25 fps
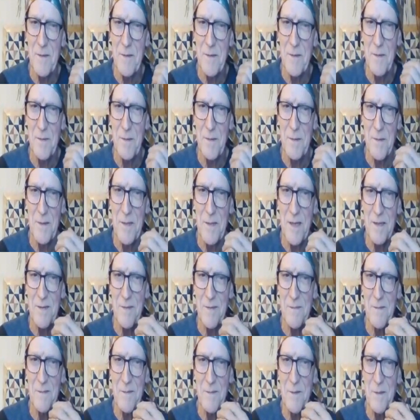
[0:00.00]
that
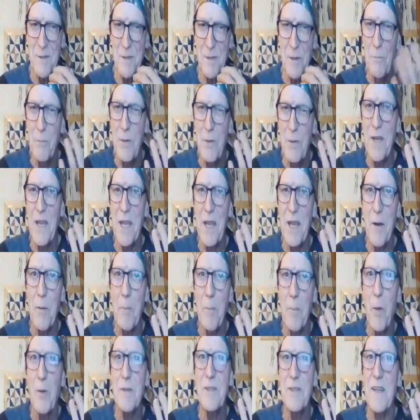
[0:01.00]
somebody
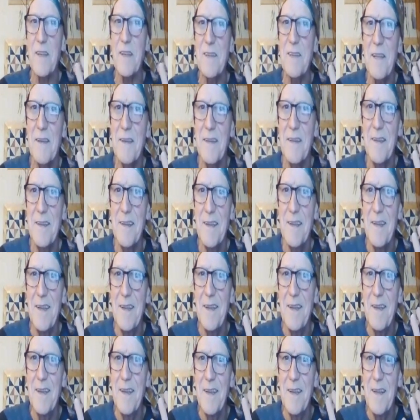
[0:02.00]
oppose it.
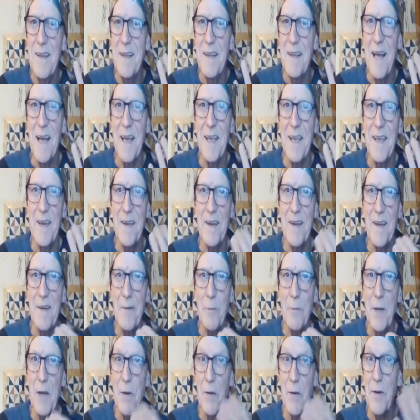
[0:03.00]
Like we
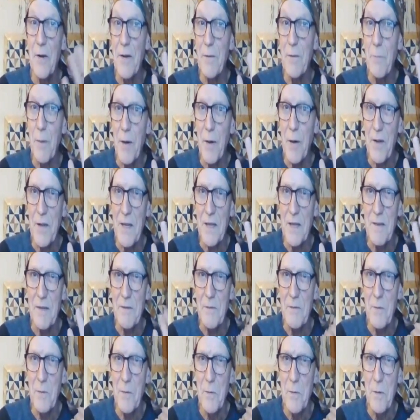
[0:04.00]
heard about it, you
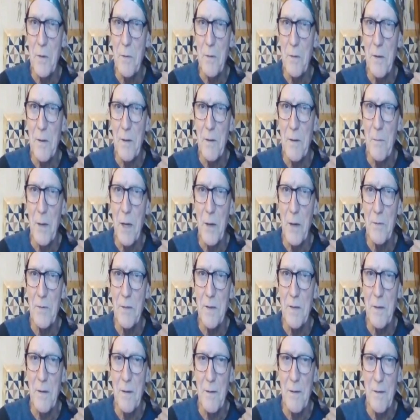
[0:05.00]
know, about
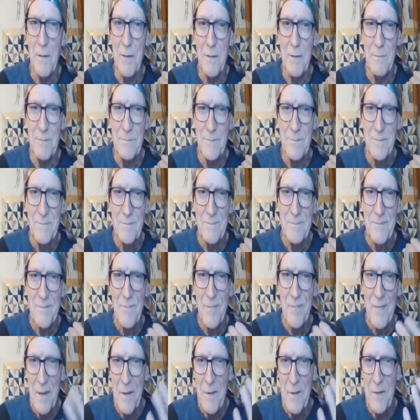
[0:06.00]

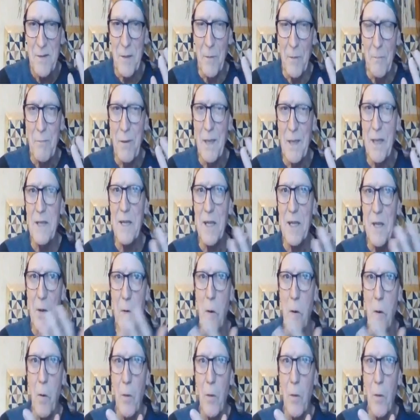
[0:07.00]
some PTOs